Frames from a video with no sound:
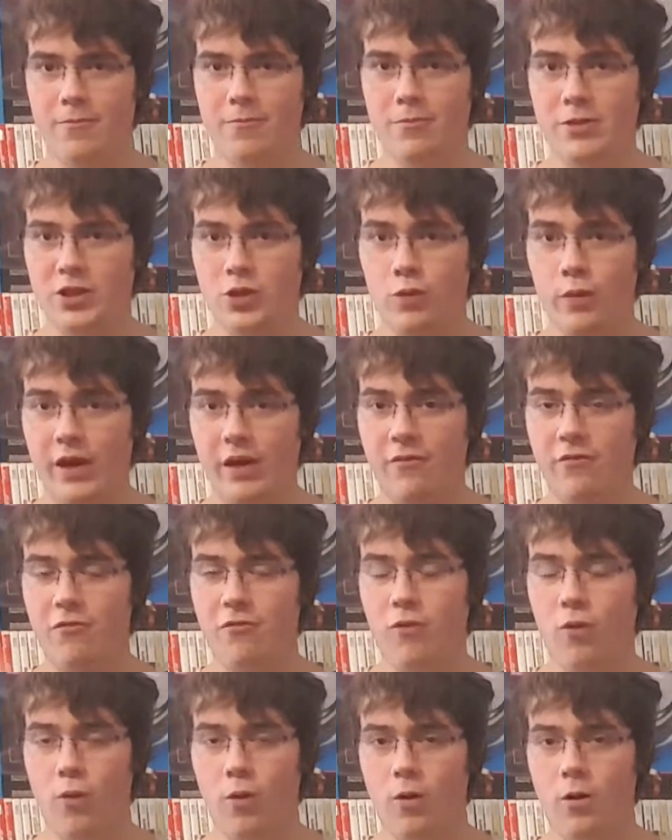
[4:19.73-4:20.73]
between
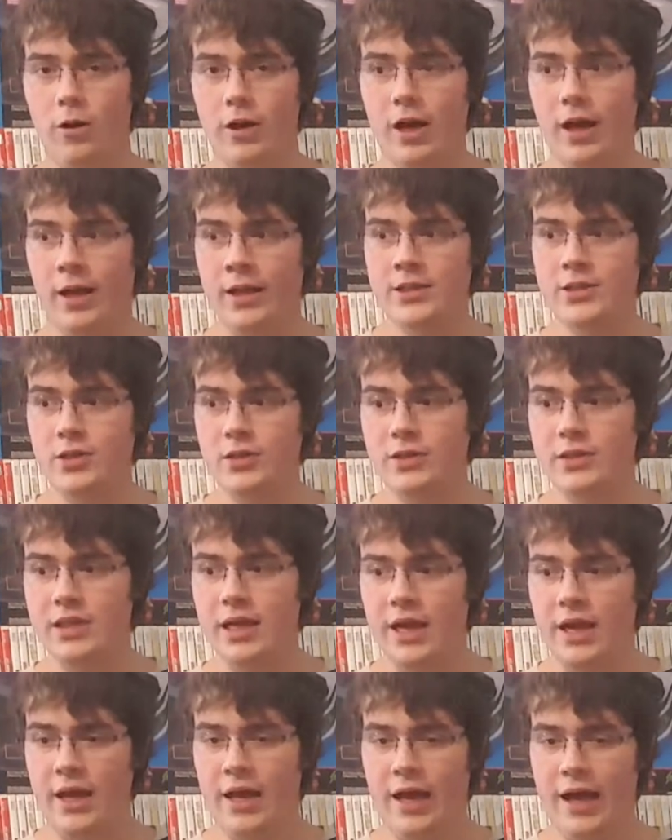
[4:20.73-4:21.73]
4 consoles,
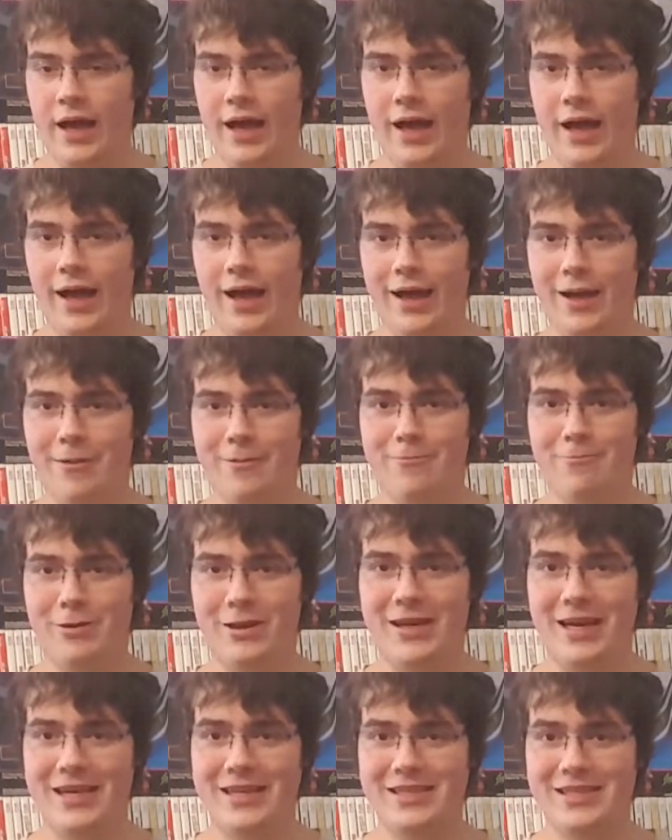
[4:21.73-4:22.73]

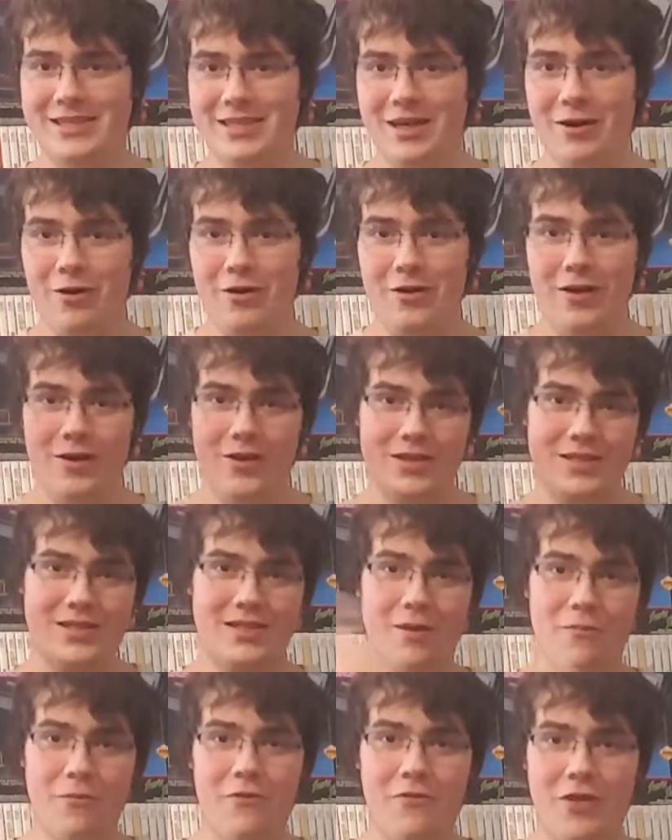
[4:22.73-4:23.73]
because
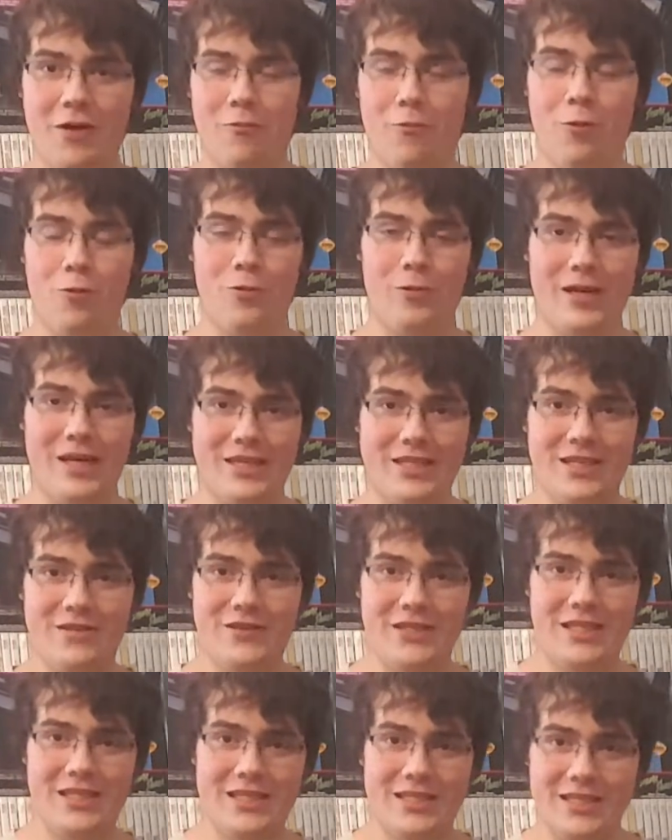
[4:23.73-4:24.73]
some of them will read
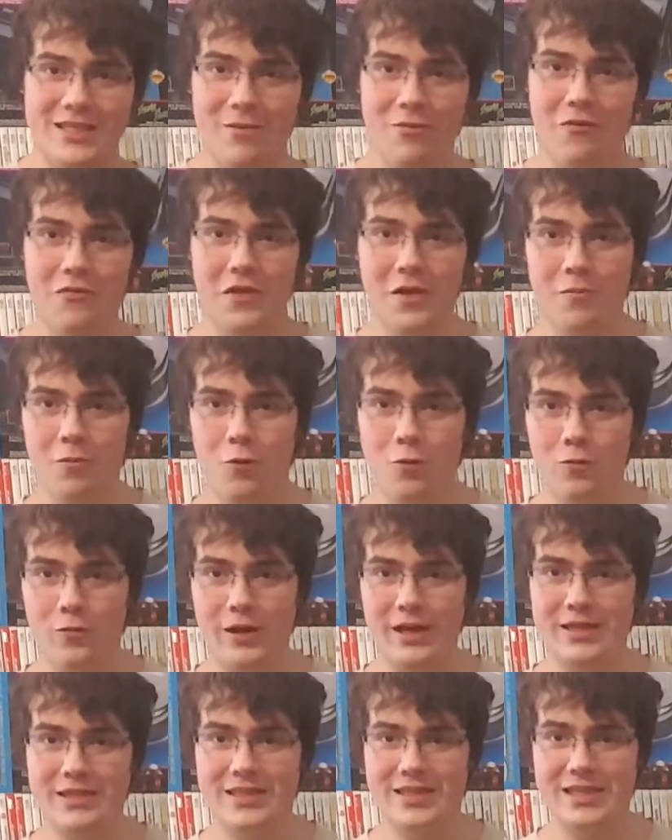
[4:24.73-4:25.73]
DVDs, some of them will
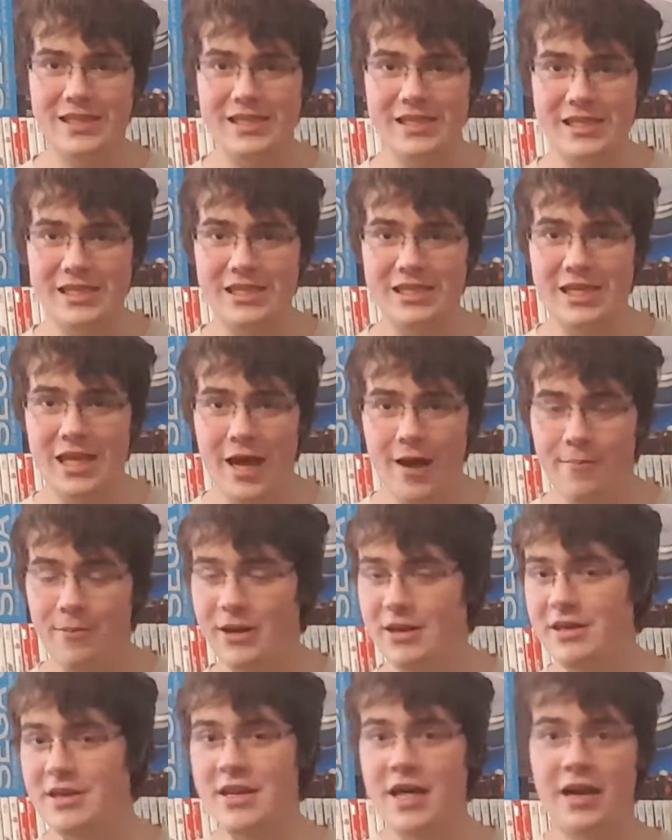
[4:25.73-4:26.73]
read CDs,
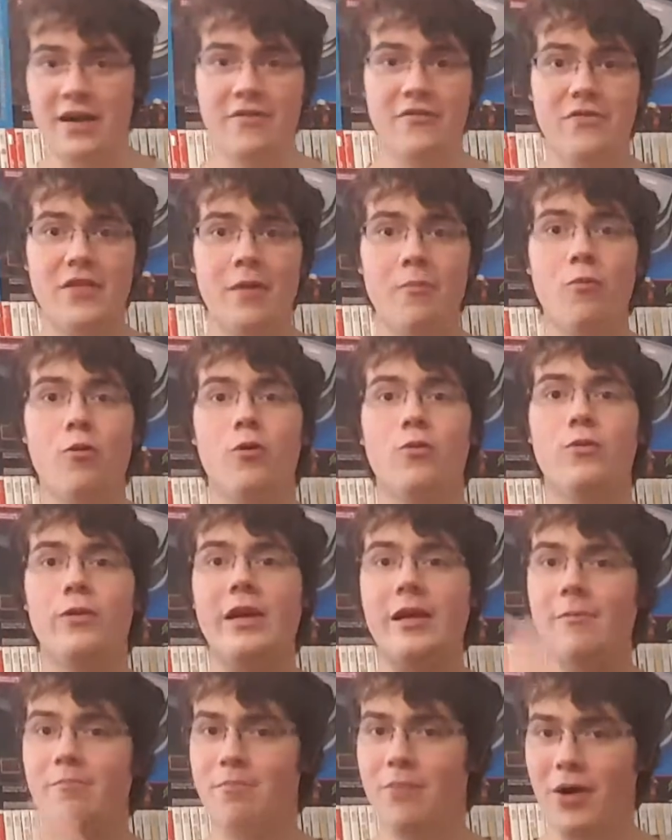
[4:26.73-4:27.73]
but none of them will
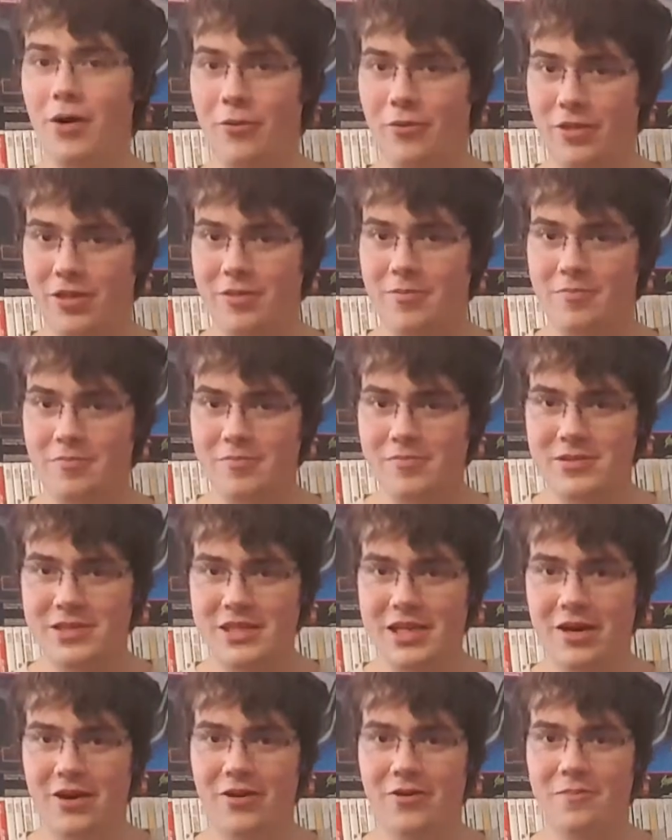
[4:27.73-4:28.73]
read both.
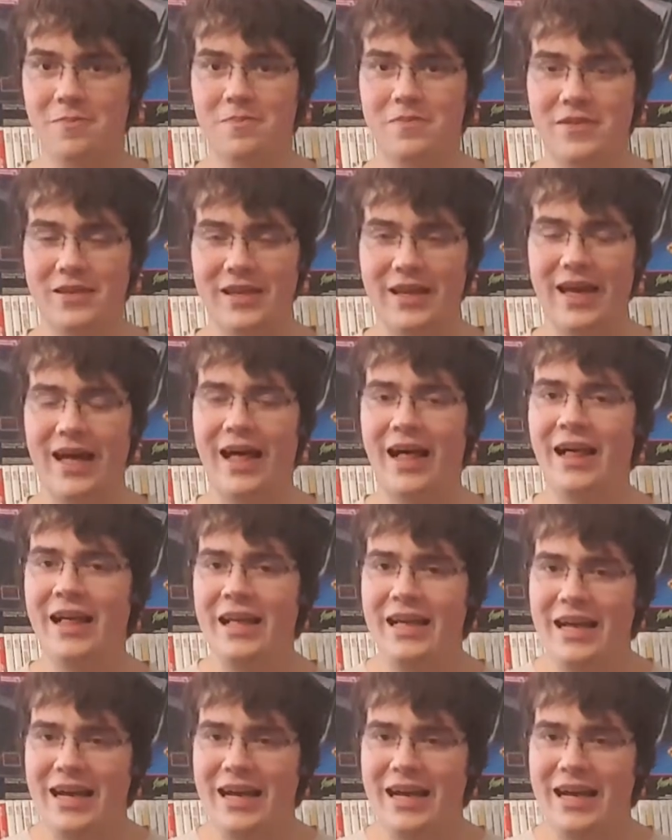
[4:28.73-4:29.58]
So, yeah.